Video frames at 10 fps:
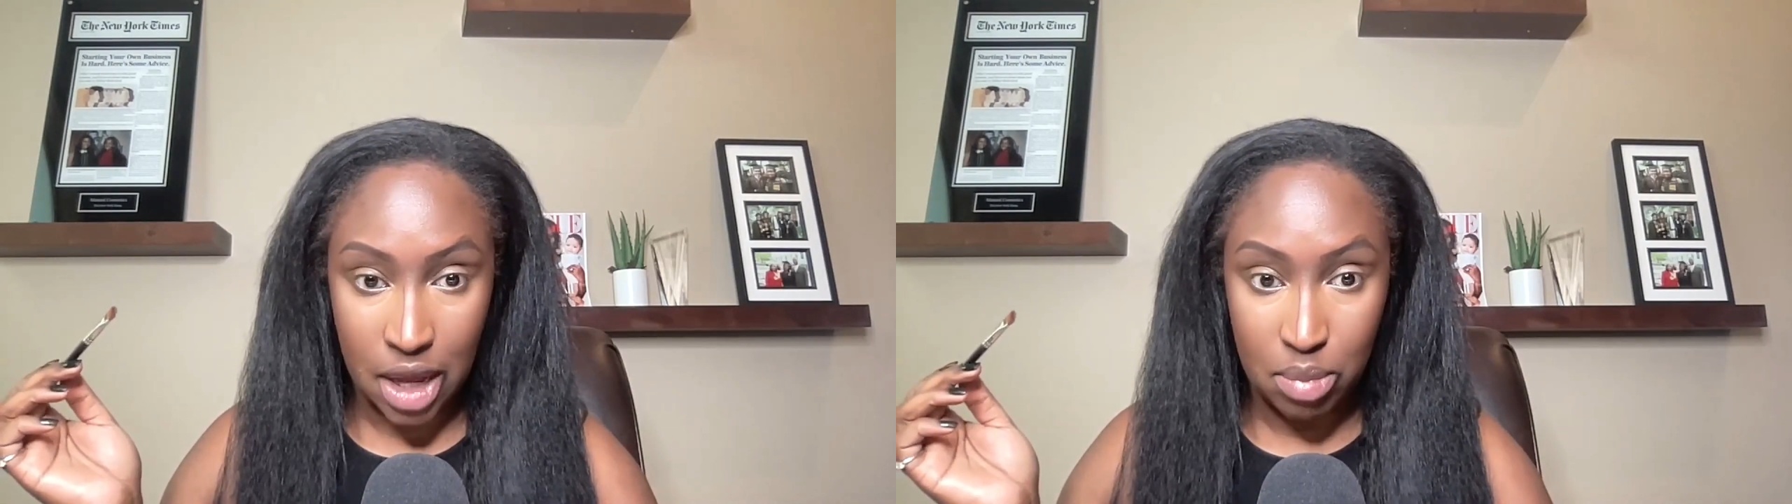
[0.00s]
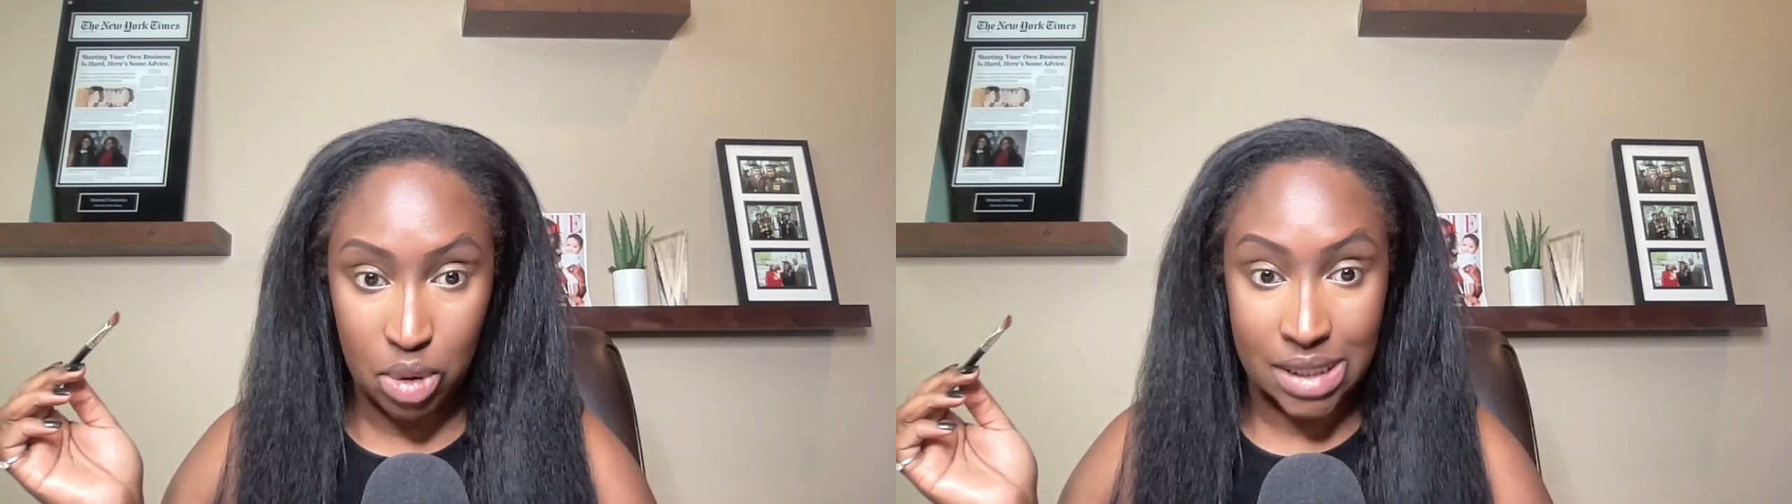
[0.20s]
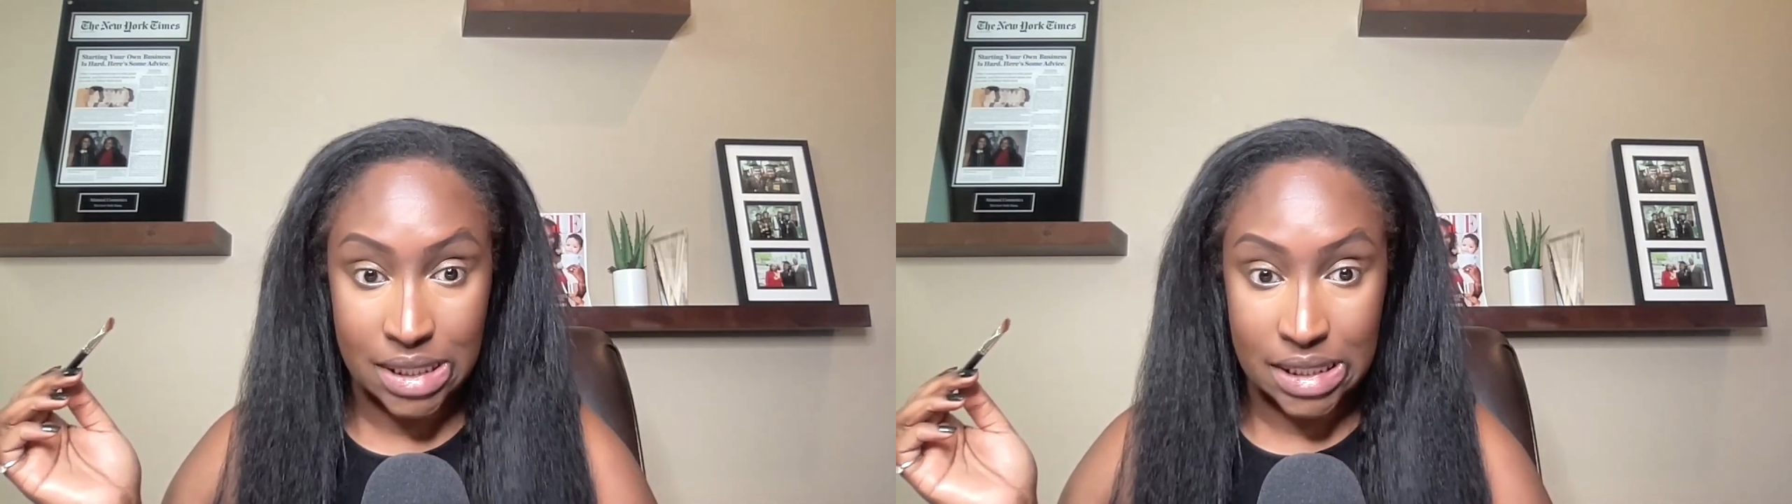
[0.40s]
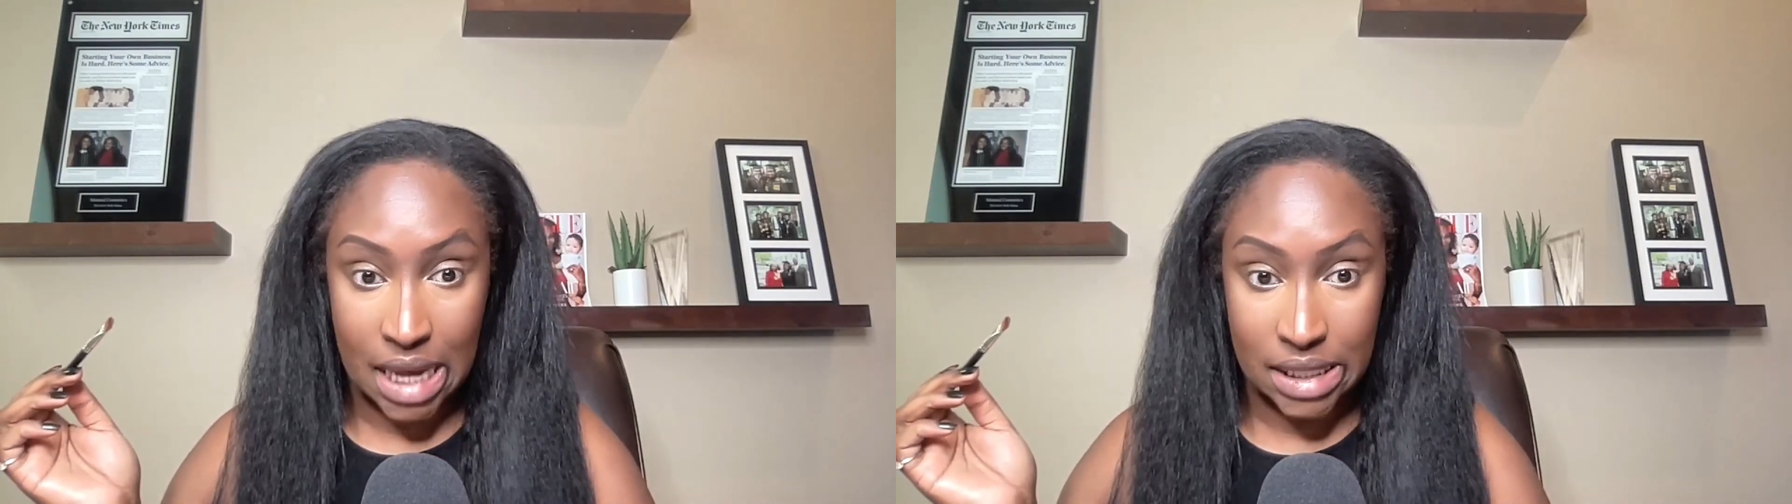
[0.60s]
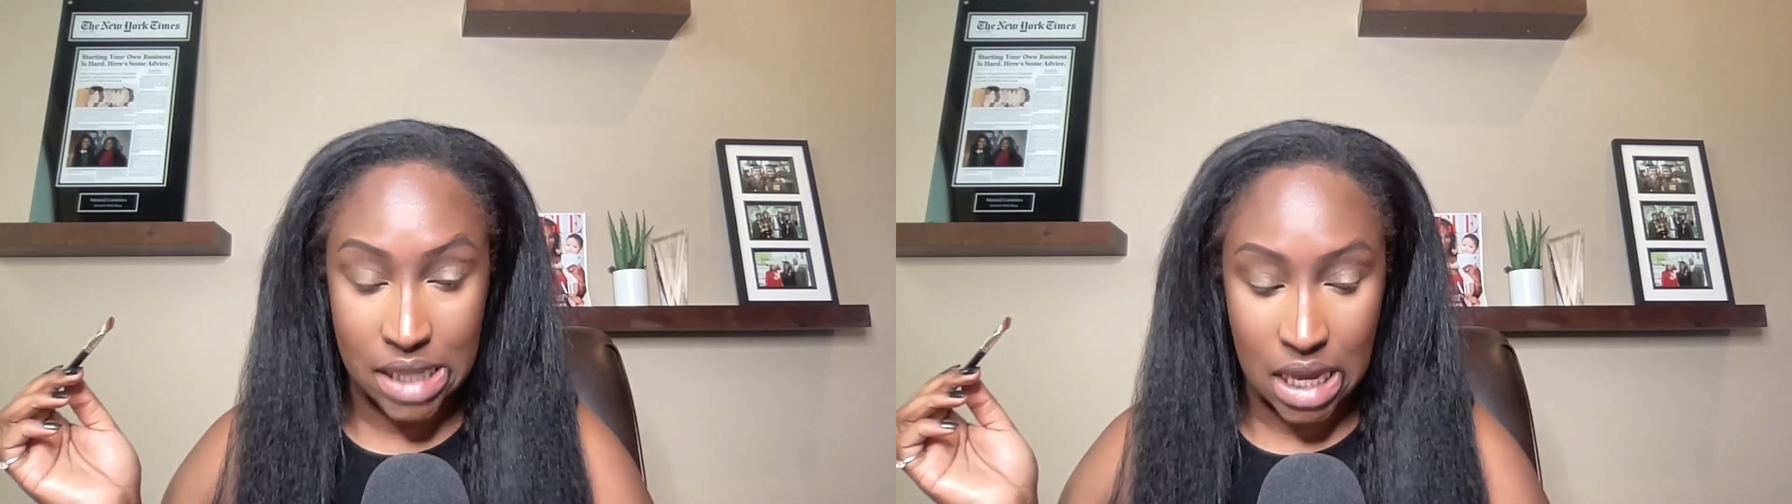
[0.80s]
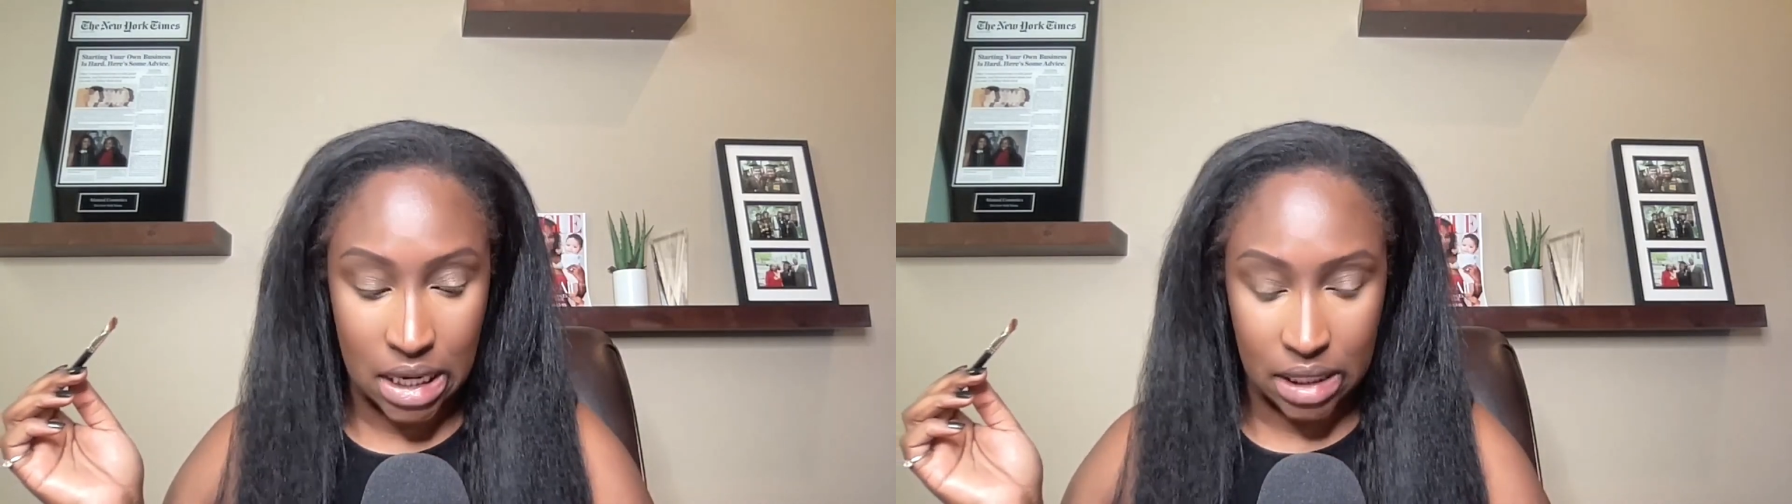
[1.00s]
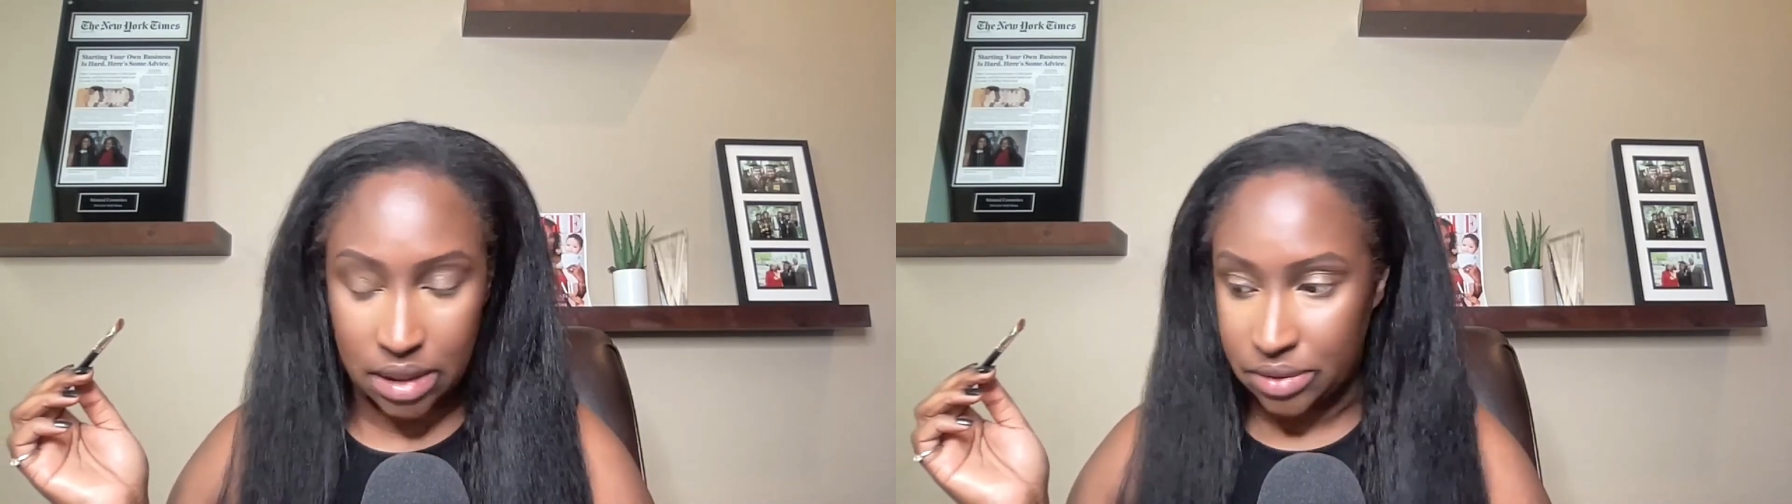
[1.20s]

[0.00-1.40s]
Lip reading: Precise, honey.